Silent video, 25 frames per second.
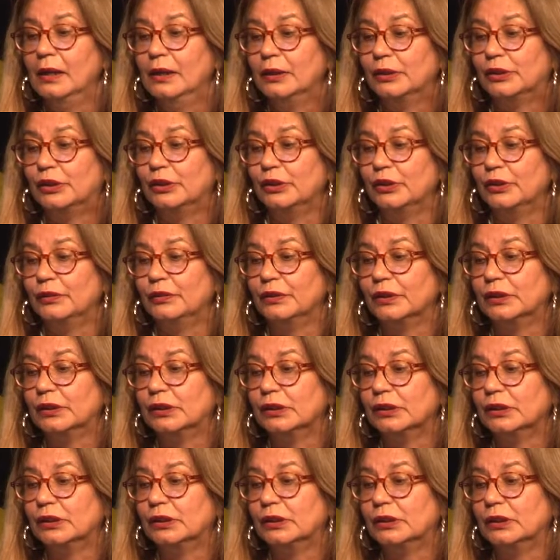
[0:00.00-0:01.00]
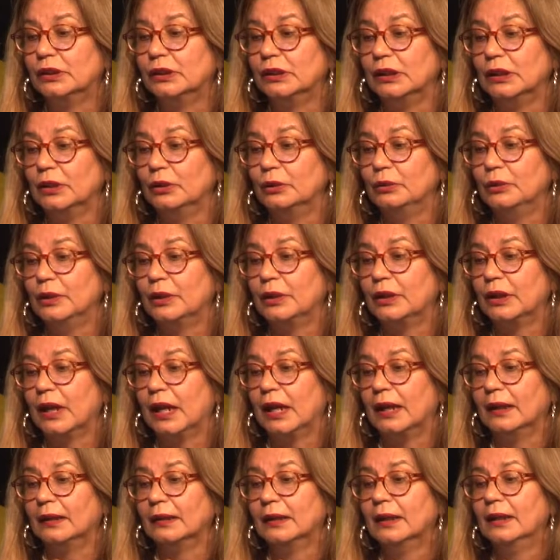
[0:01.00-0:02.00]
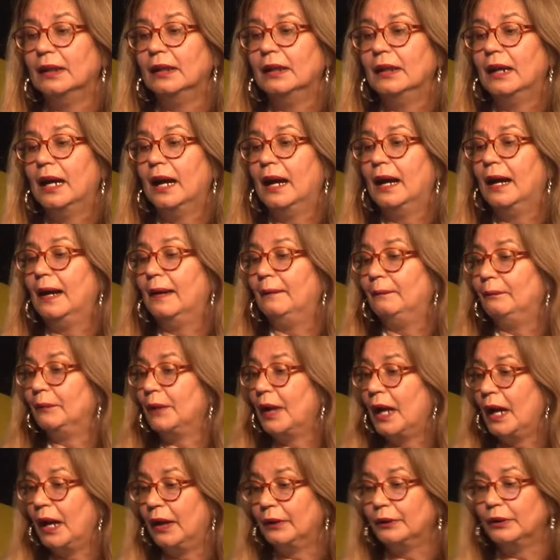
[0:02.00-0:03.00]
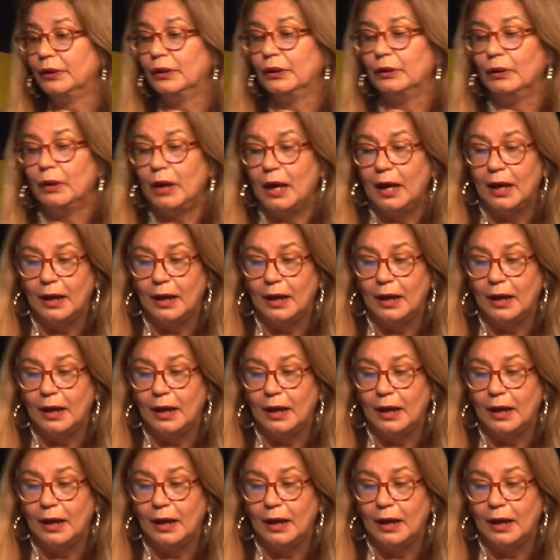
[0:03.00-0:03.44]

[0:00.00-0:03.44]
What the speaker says: services to deal with that. Other